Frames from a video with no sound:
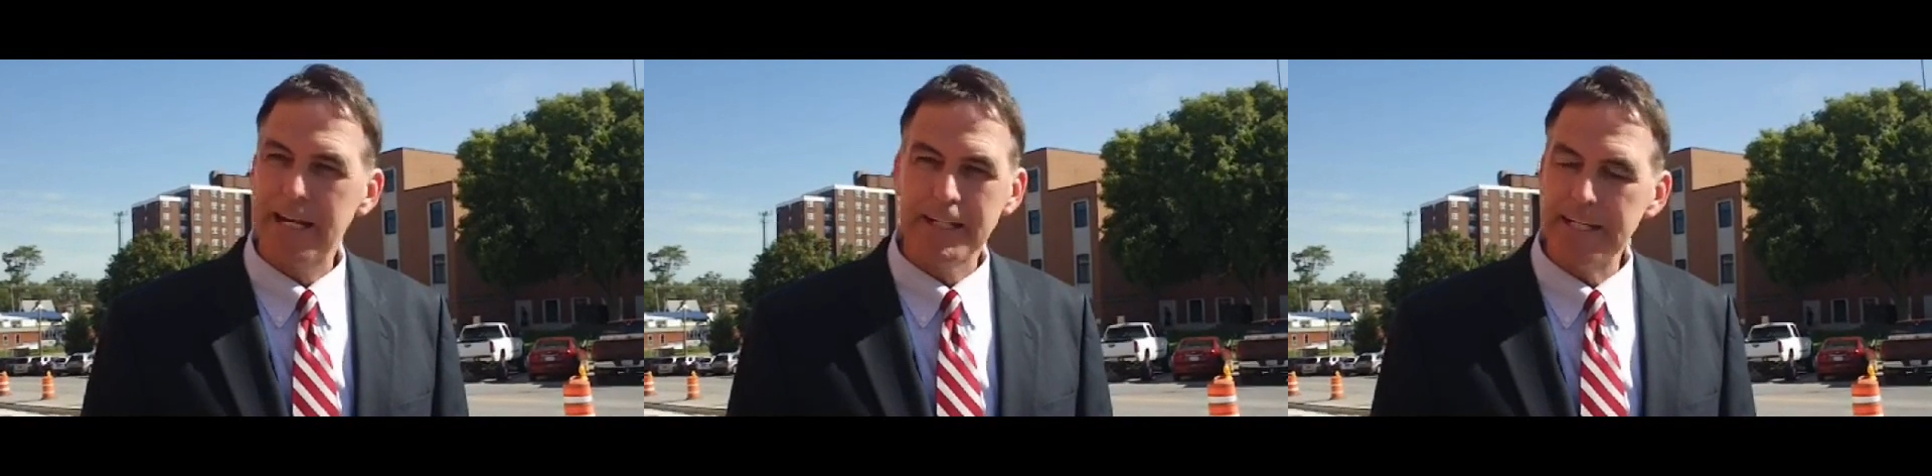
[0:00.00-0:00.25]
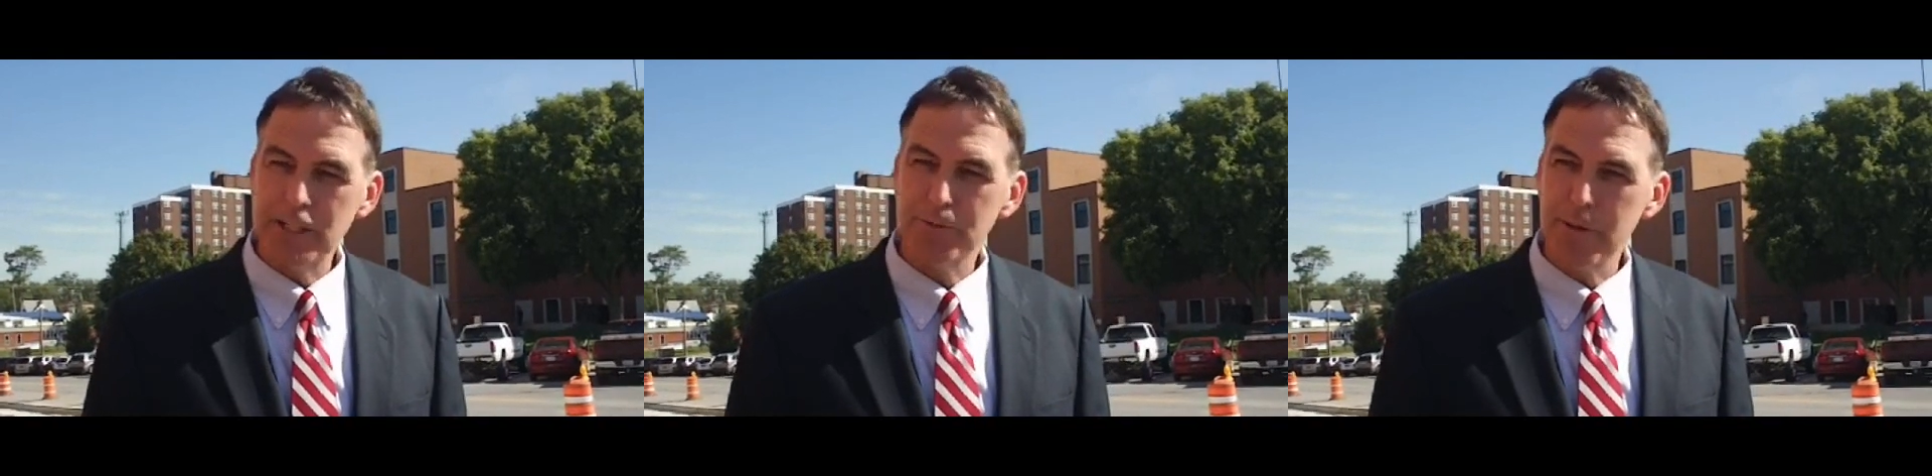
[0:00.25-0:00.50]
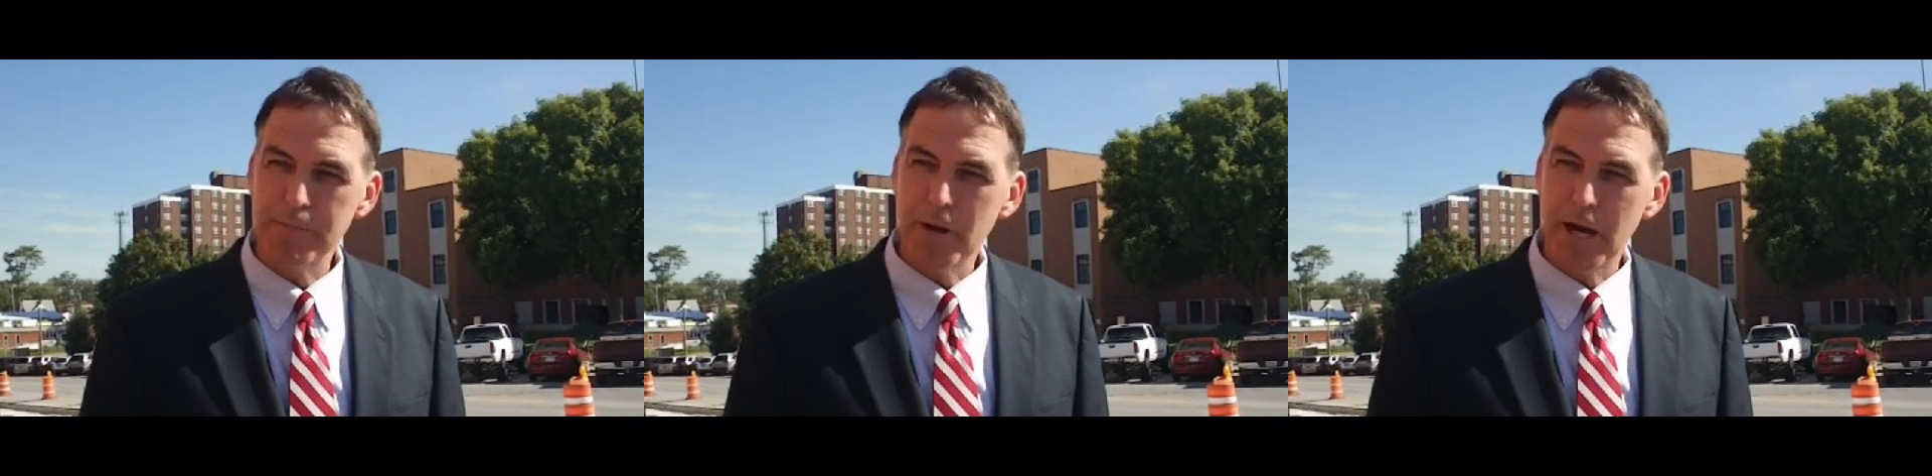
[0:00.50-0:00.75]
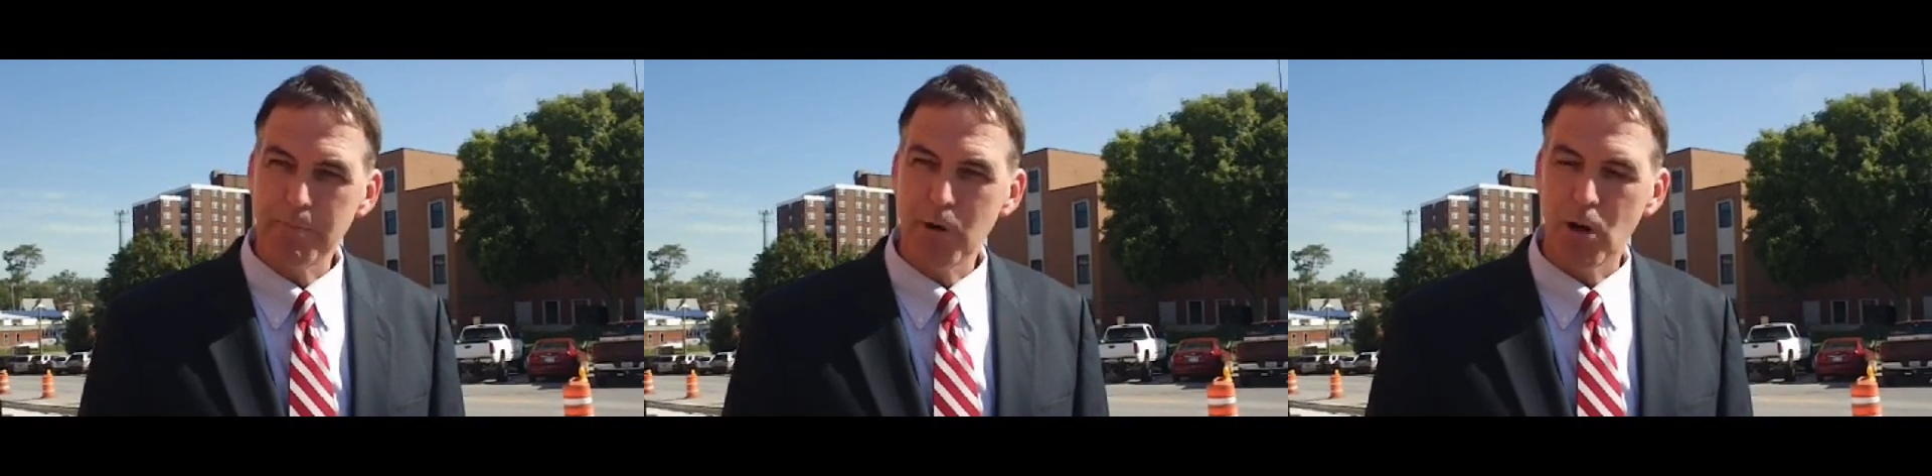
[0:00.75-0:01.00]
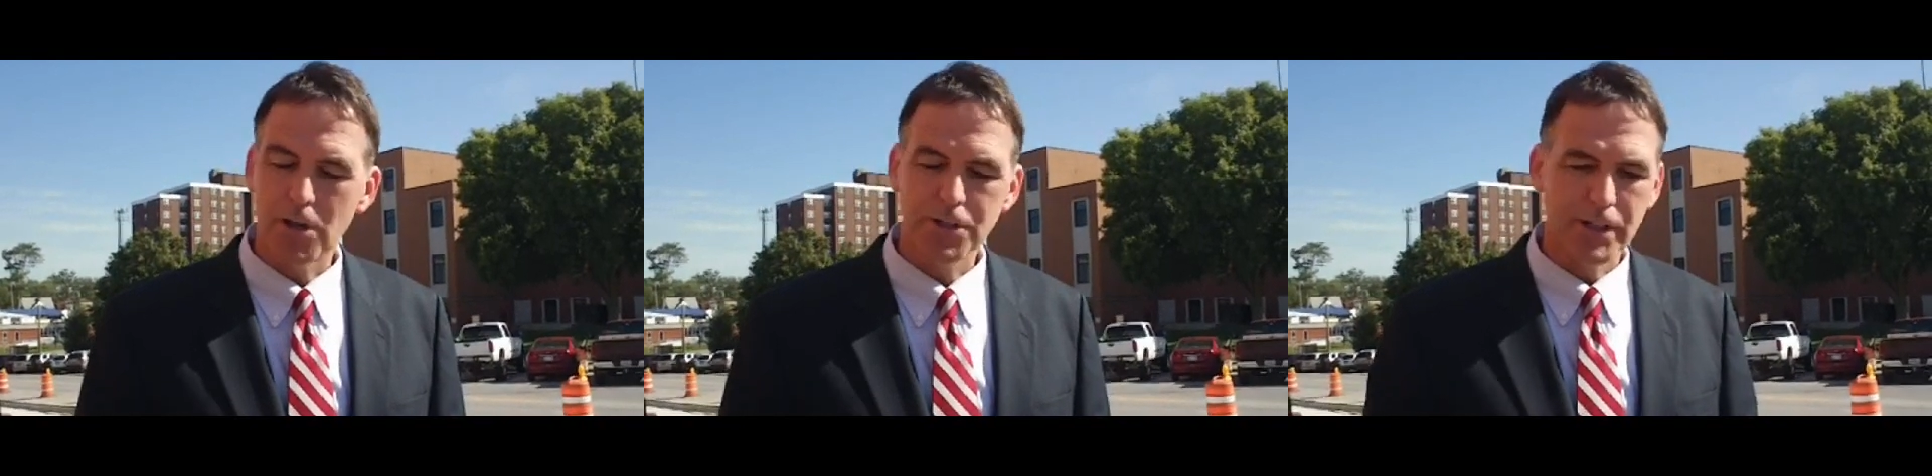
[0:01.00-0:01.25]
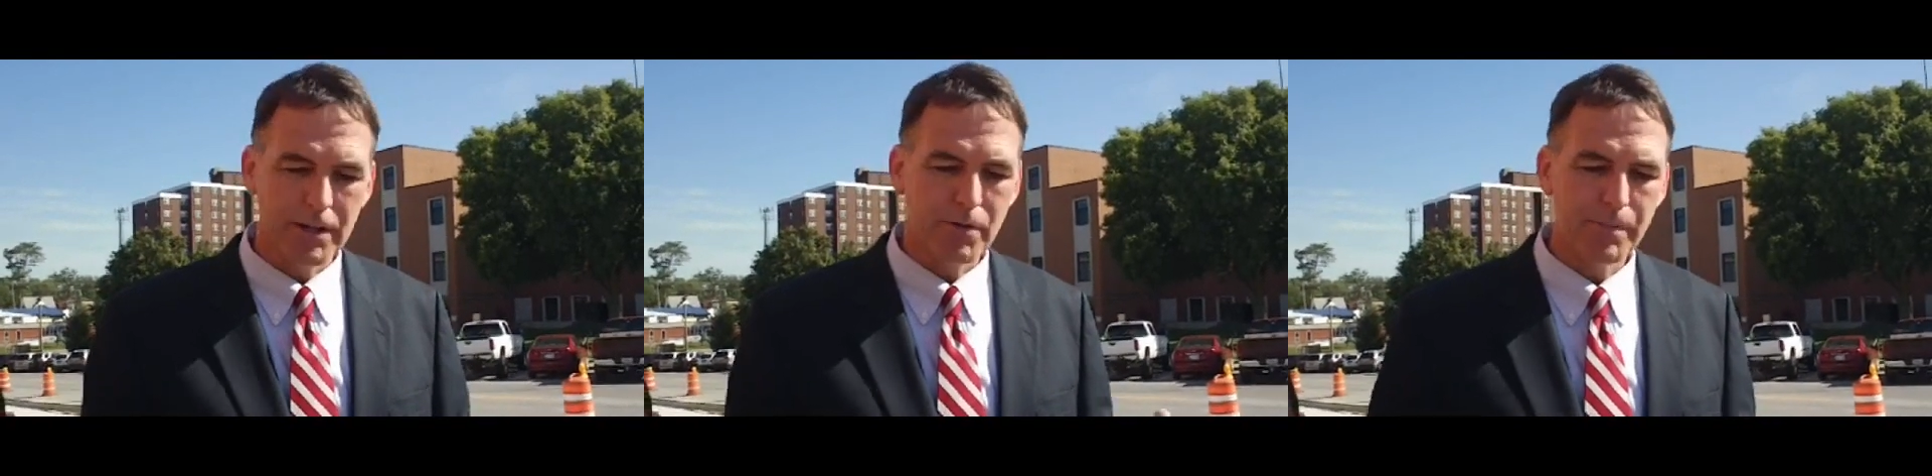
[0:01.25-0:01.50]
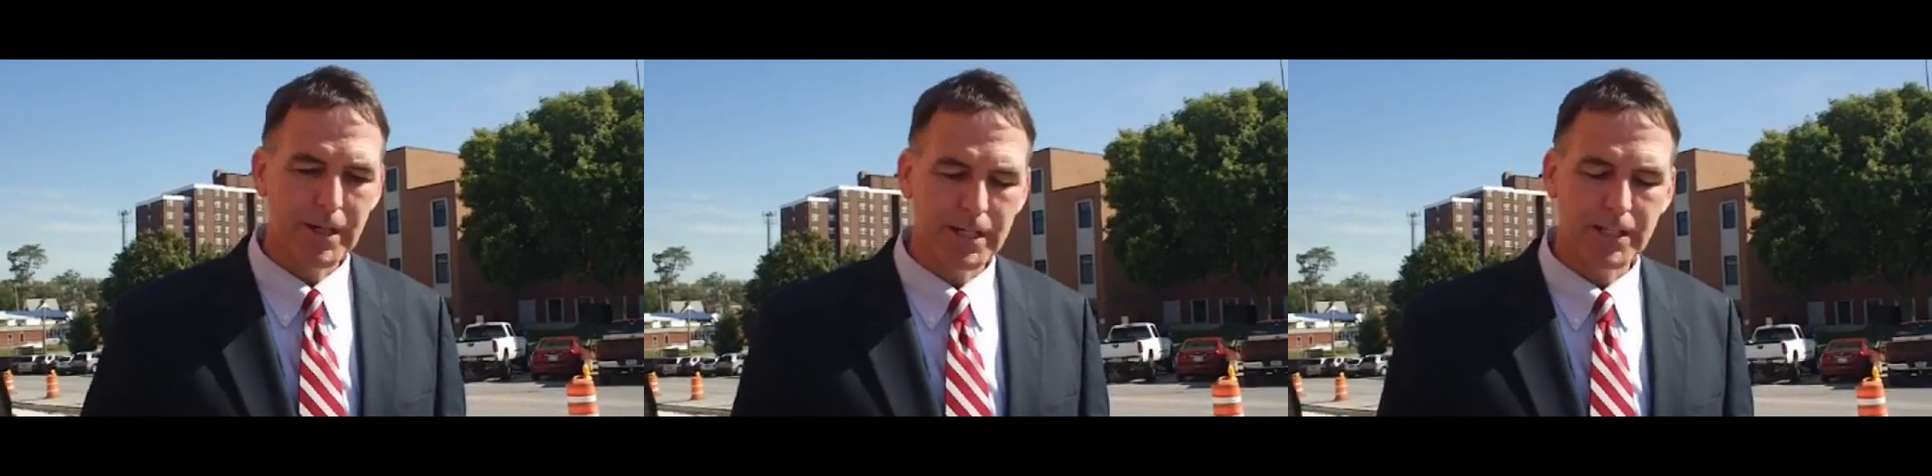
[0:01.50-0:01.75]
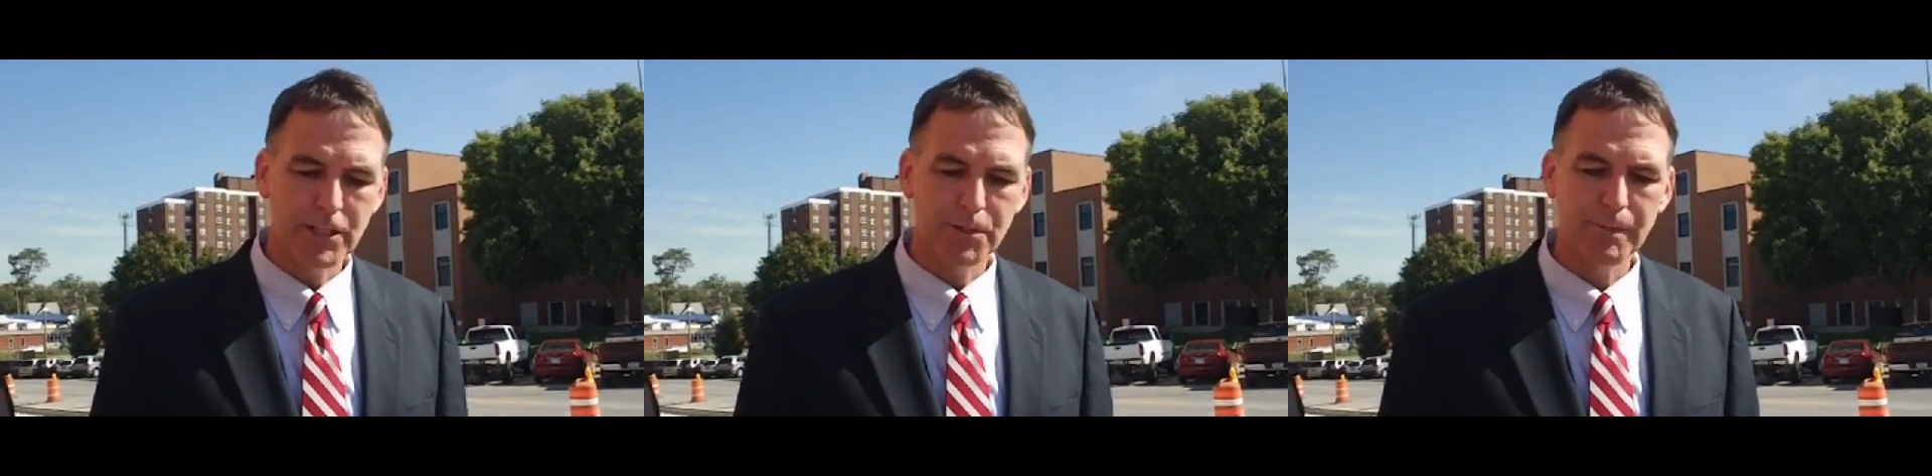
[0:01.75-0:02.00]
It needs to be bipartisan.
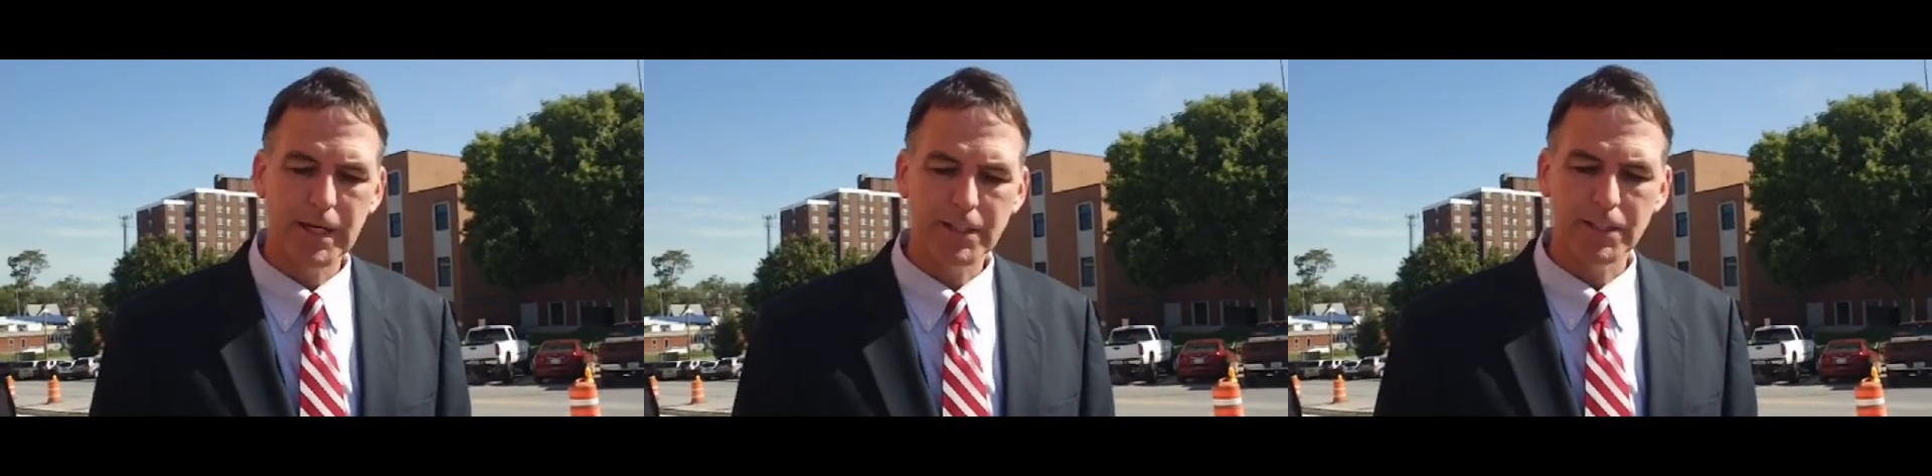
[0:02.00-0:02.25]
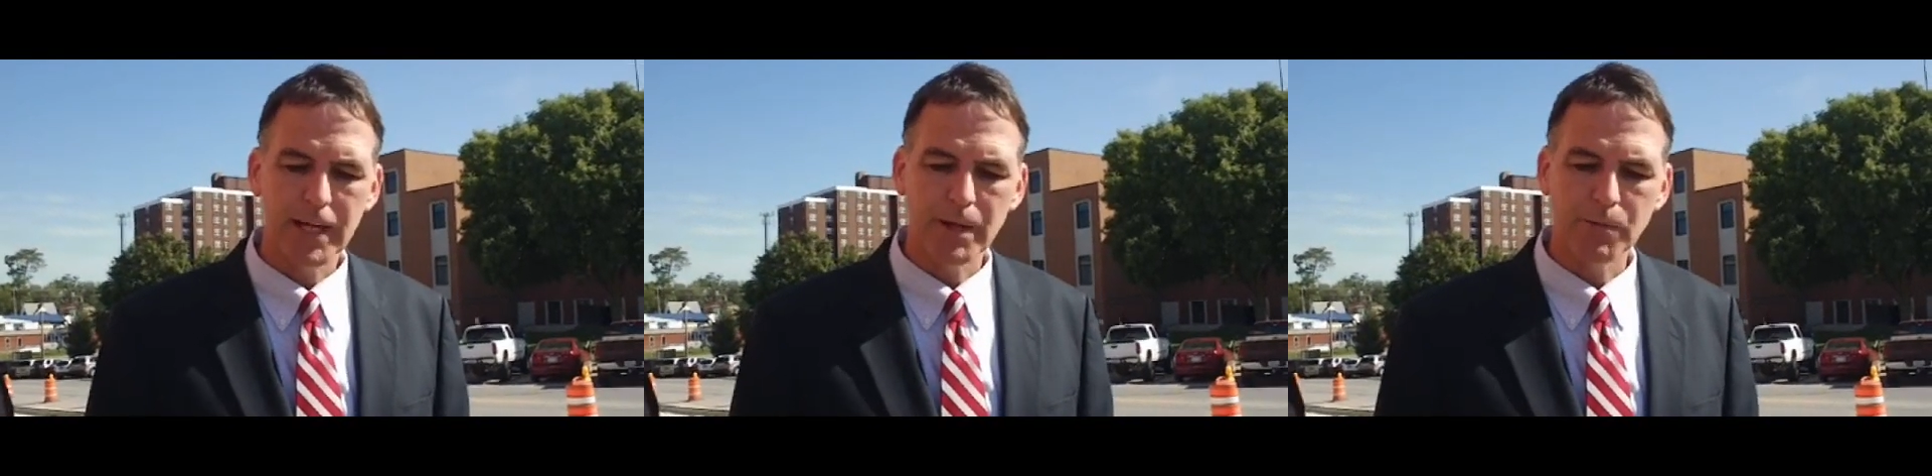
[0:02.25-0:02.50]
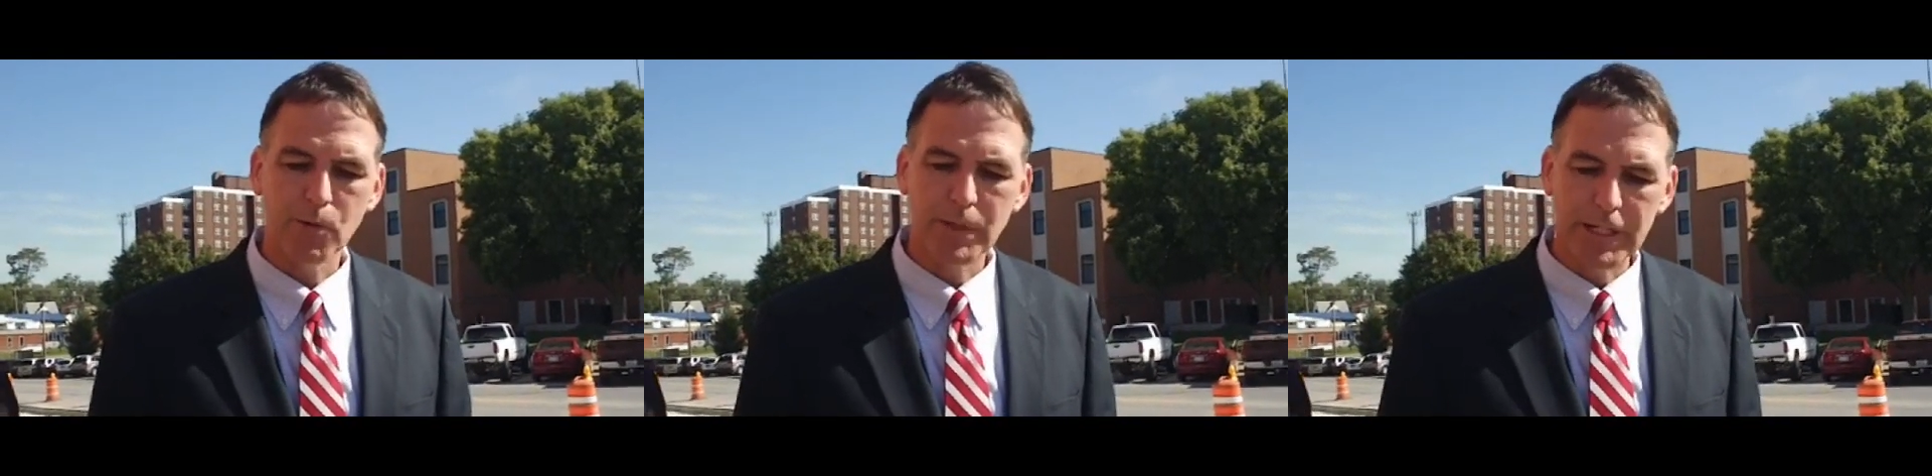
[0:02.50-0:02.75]
Everybody needs to be at the table.